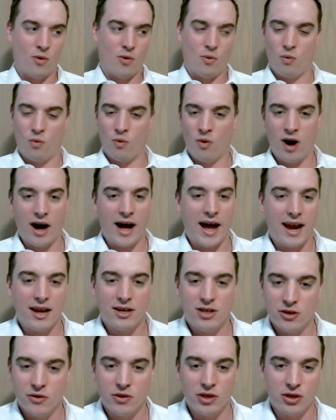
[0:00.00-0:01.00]
why
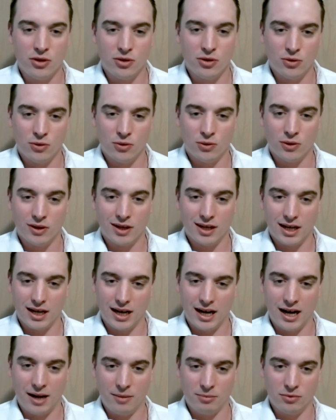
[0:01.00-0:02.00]
do you
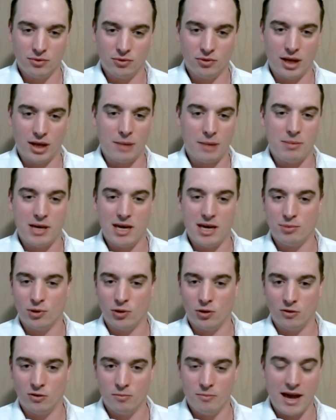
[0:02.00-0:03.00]
let
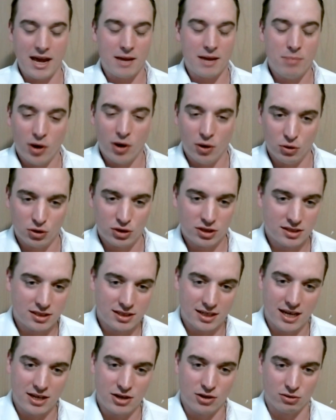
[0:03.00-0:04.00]
people make
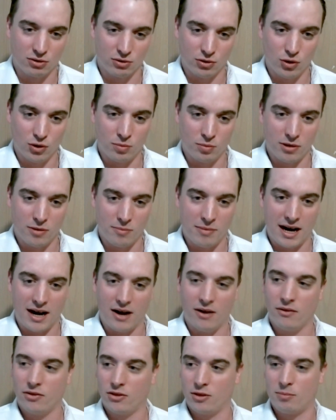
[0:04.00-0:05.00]
posts in your group
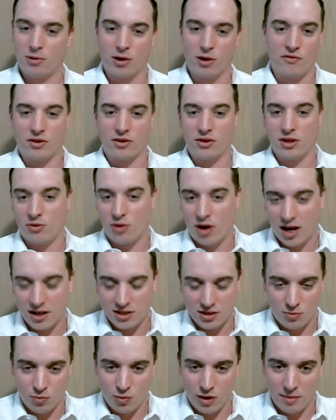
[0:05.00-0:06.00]
about the Perfectly
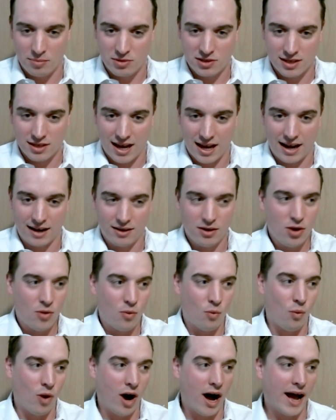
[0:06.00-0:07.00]
Rawsome website?
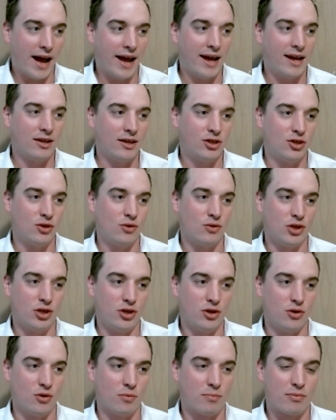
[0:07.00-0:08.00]
Why do
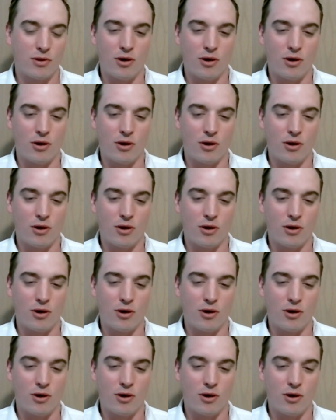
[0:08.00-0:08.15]
you